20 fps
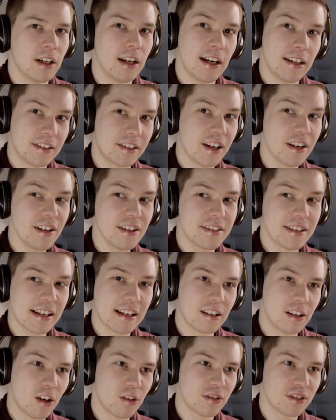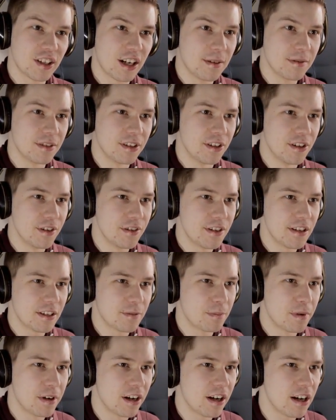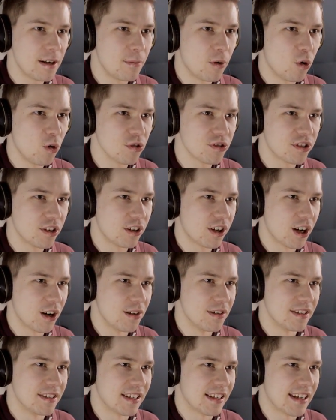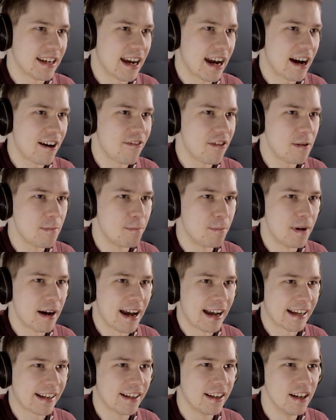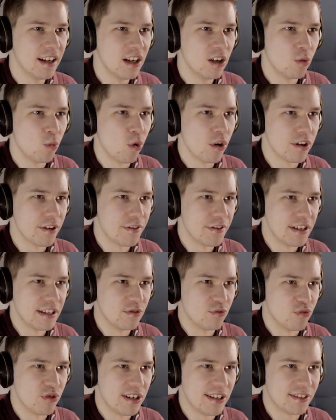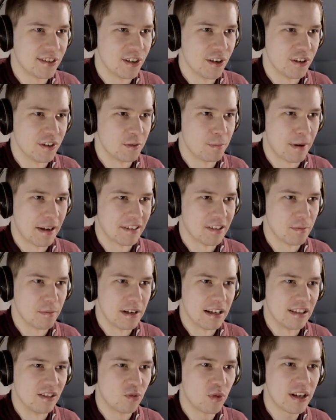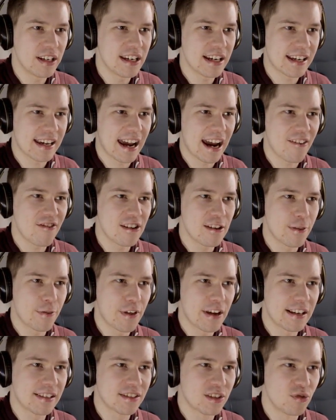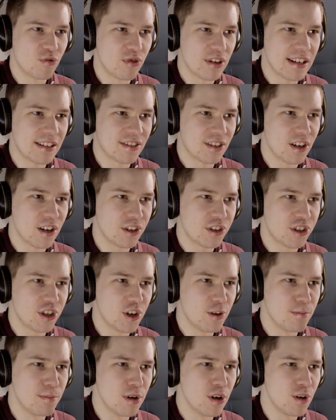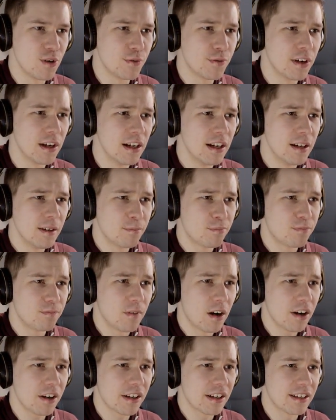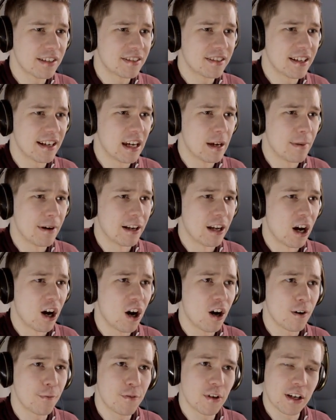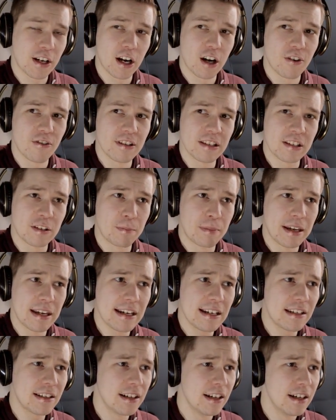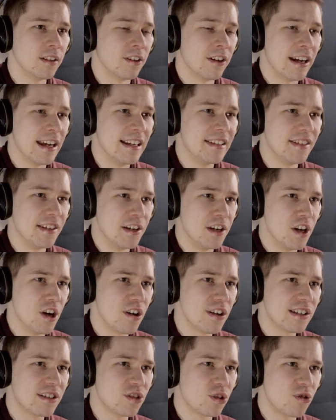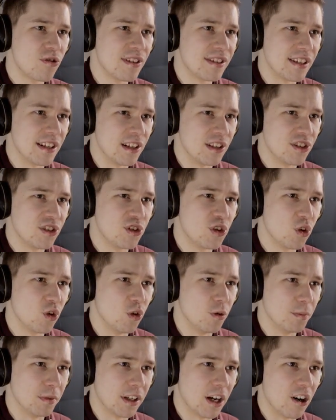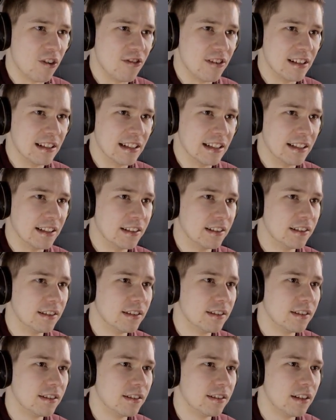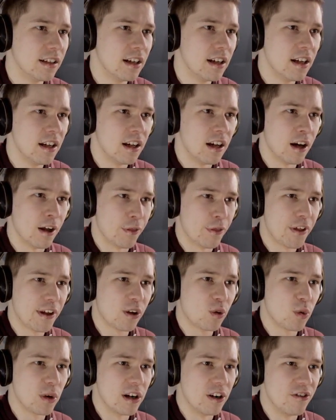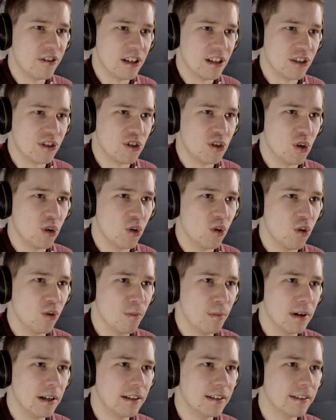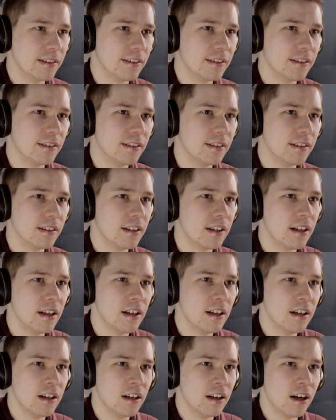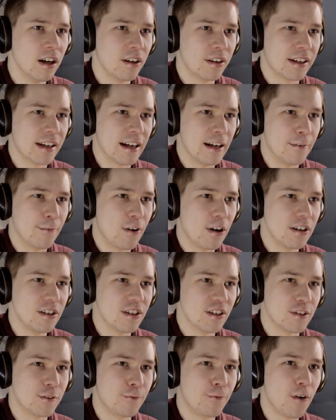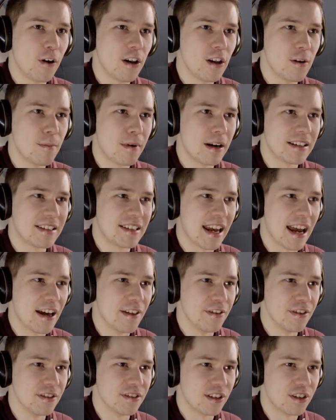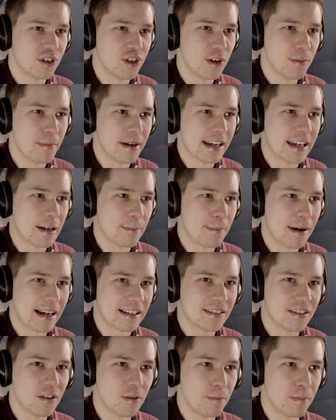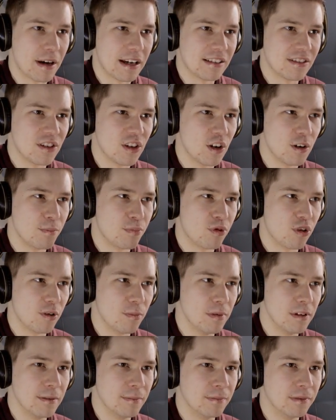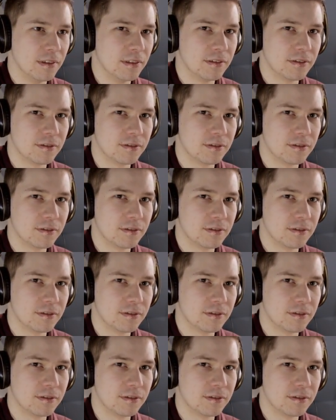It's going to take a long time to do this, but I am also going to carry back one of these research specimens. When you're carrying things to research, you move, I'm going to say, about half your current speed. Alright, is it night or is it a storm currently? I think we're in a storm. Okay, if I just follow my tethers, I should make it back to the base, no problem.